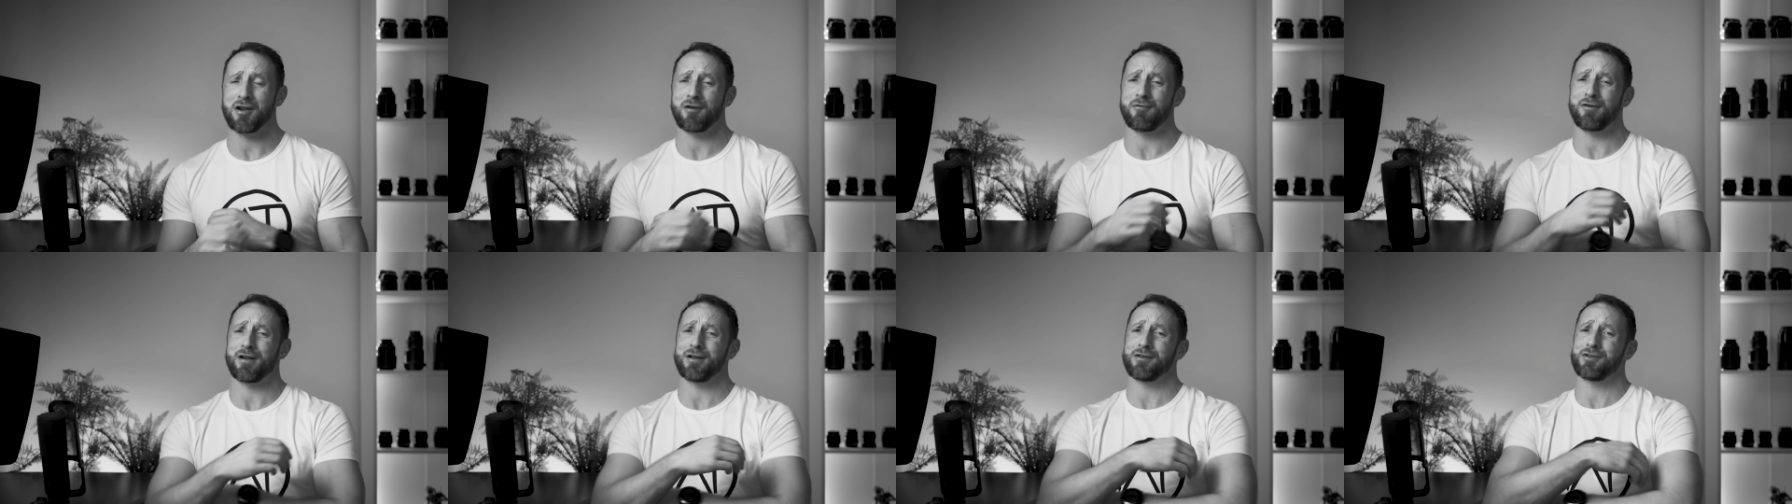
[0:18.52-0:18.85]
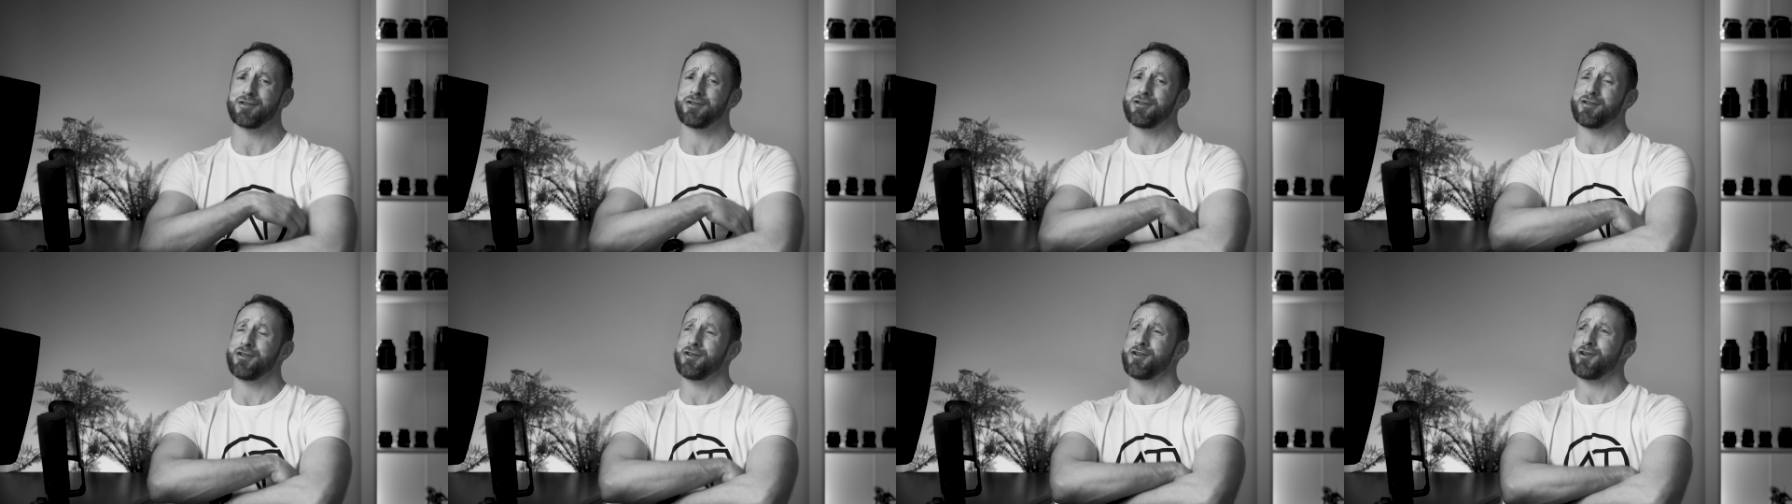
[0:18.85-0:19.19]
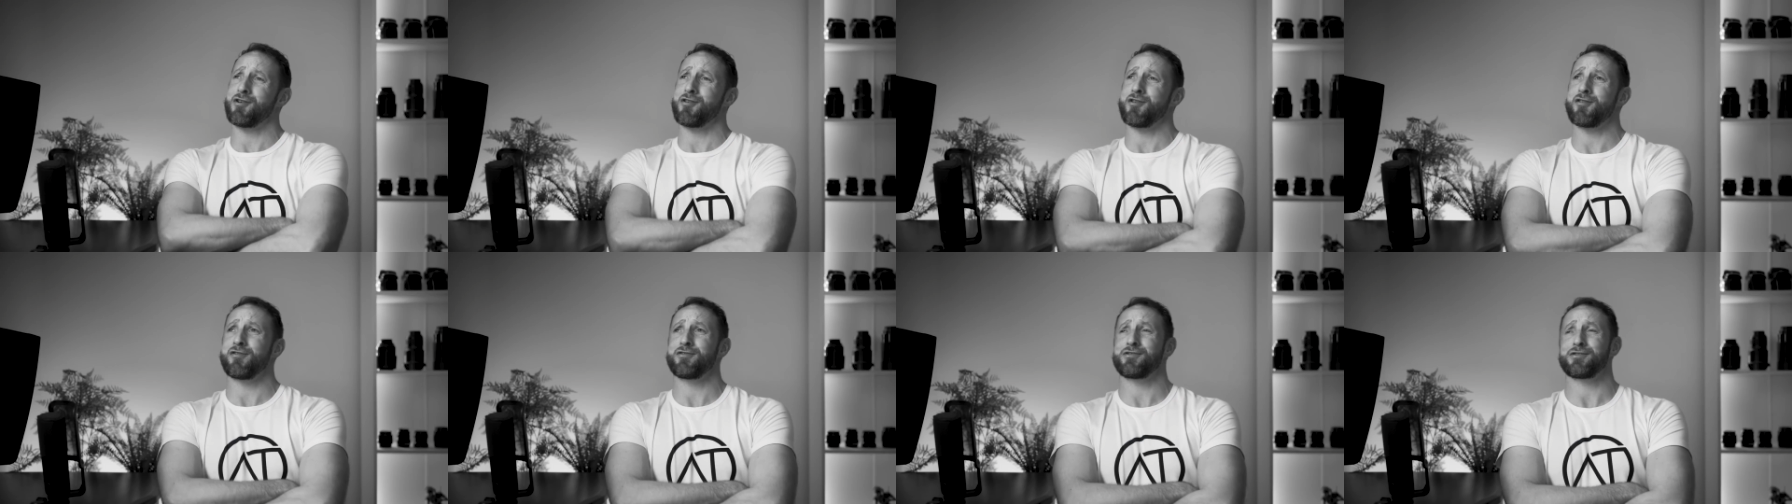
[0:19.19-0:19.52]
now, Anthony,
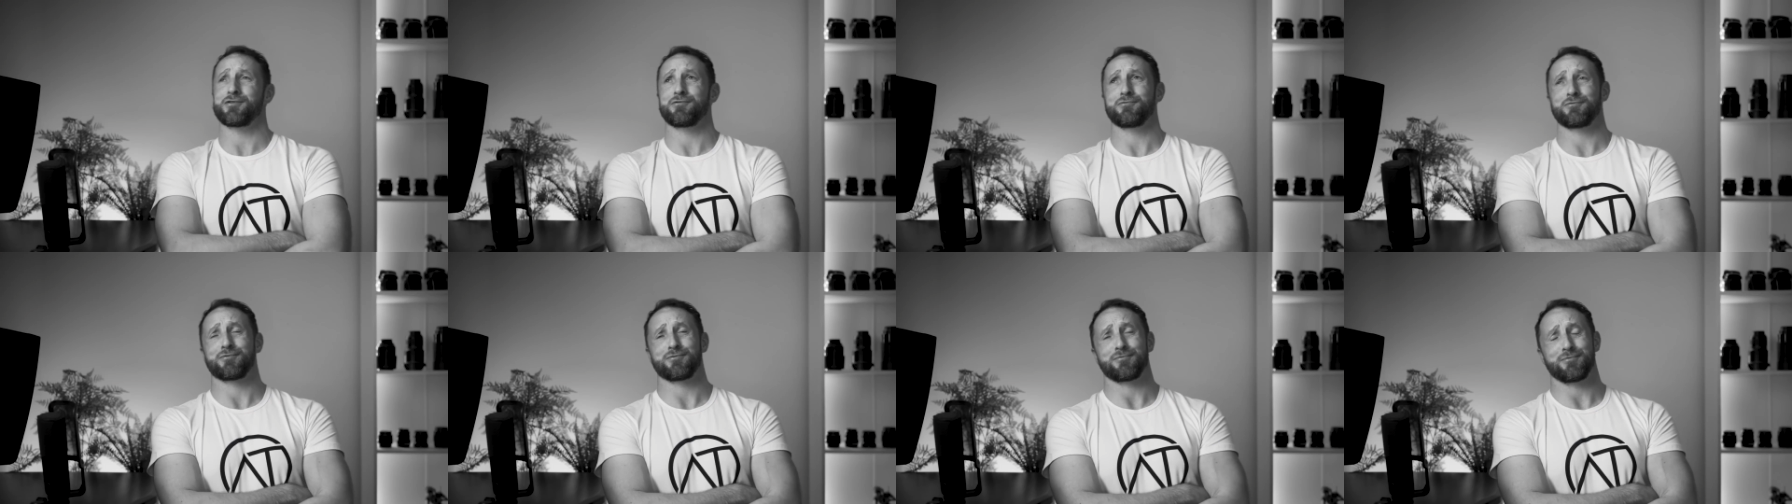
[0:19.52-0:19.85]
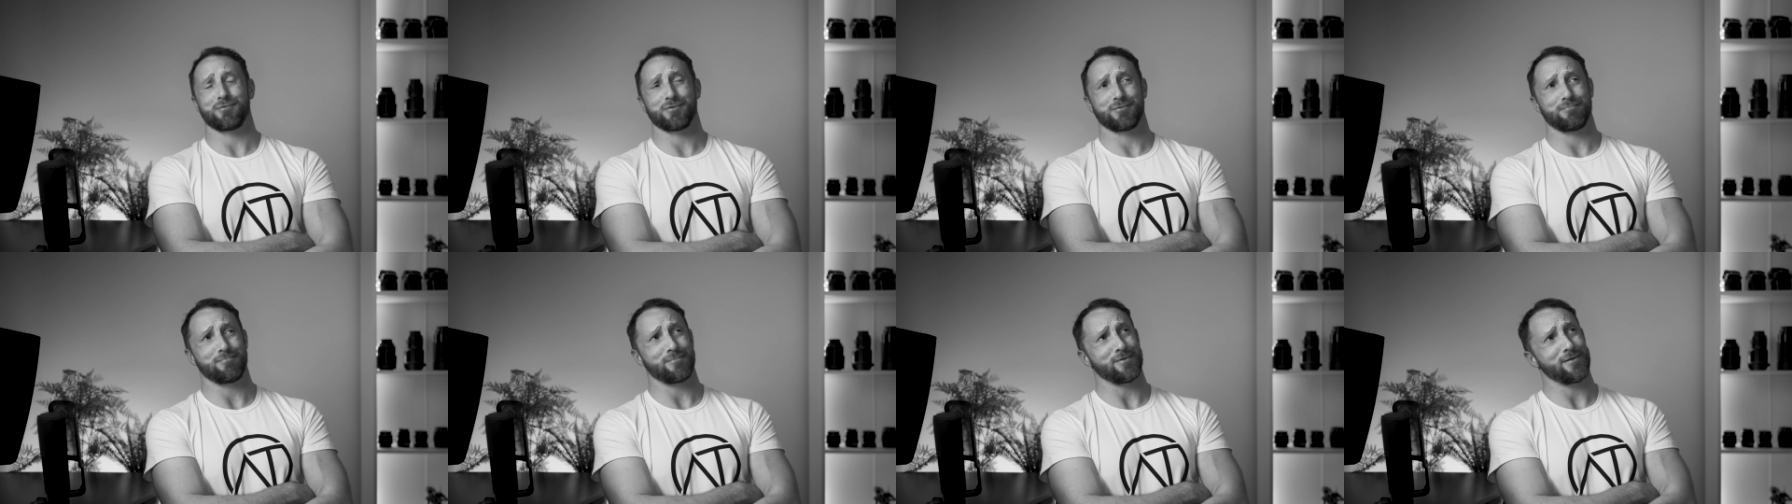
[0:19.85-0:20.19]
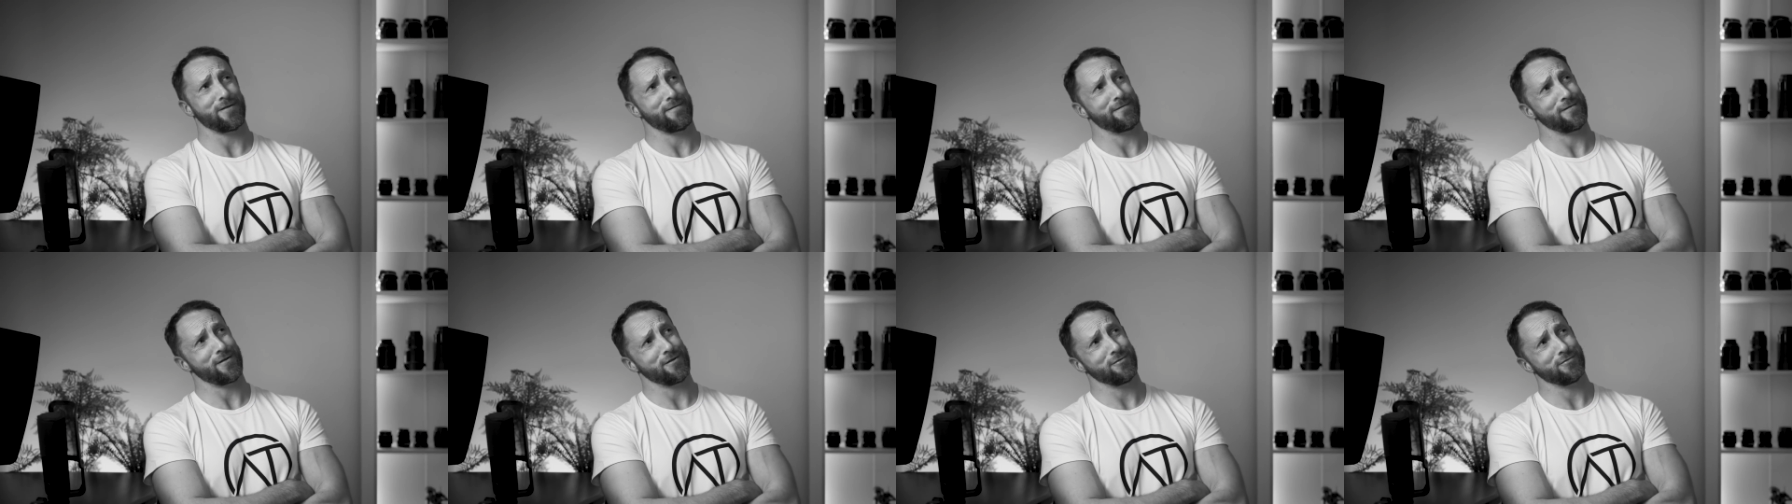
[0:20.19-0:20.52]
I don't want
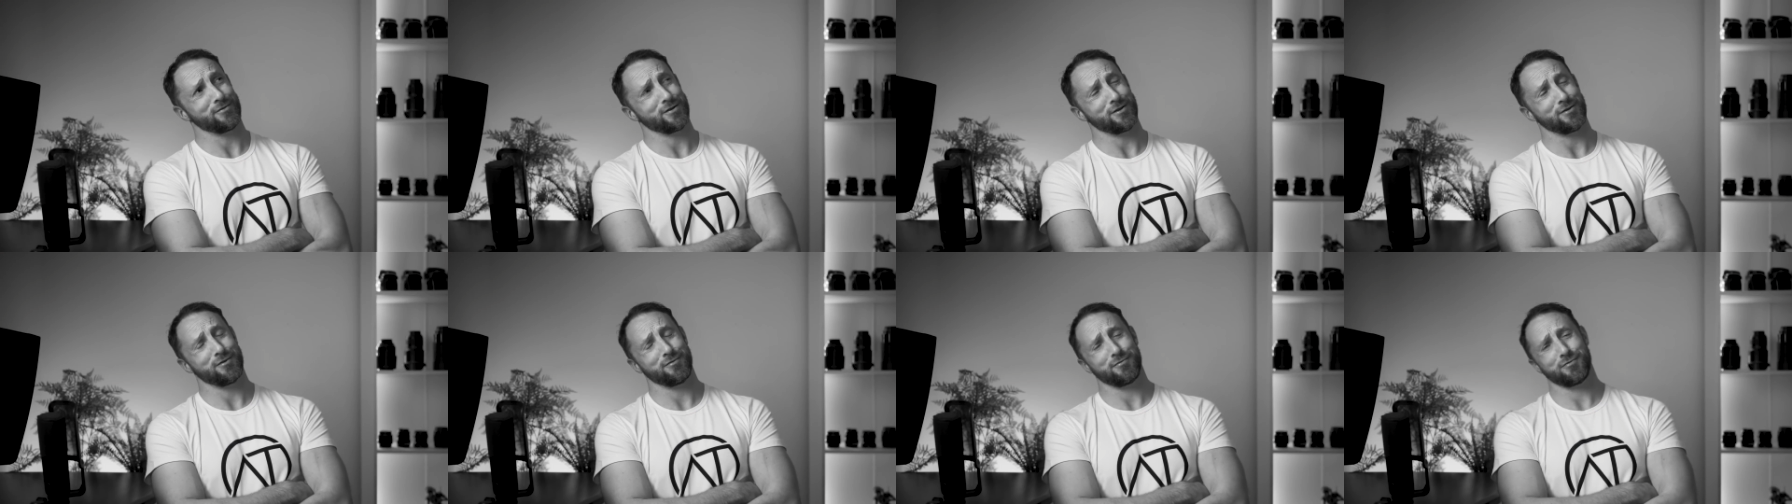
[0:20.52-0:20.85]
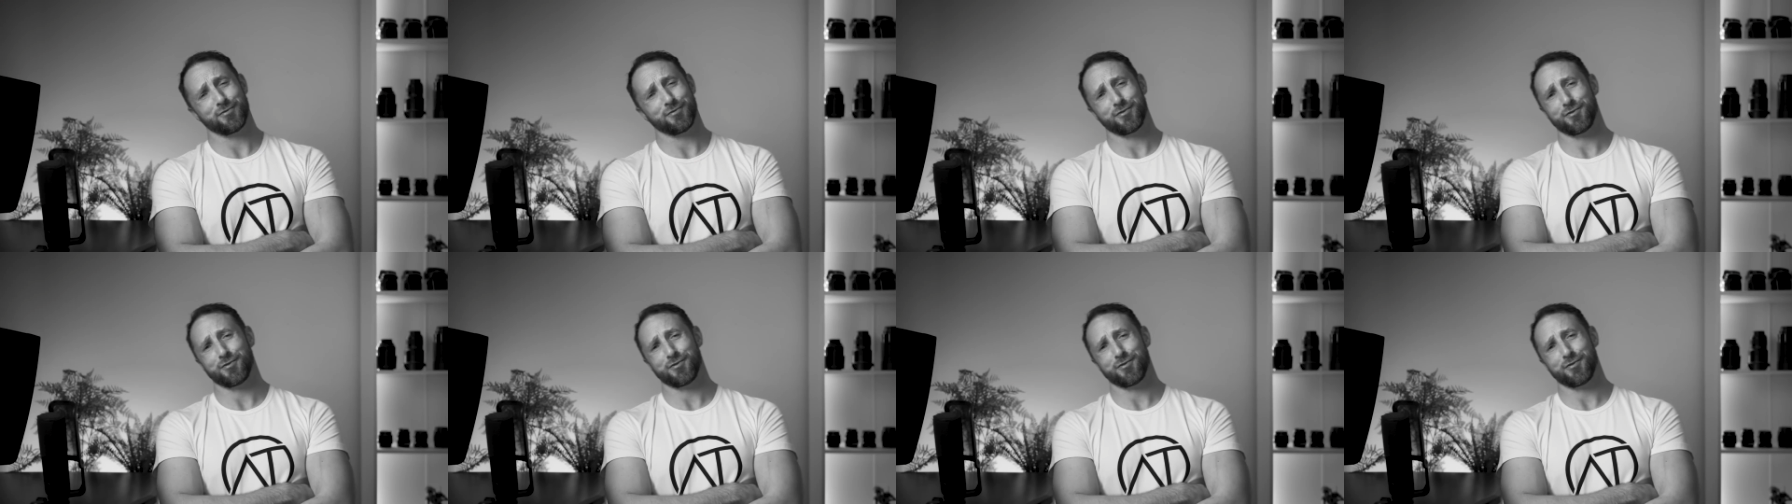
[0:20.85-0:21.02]
my photos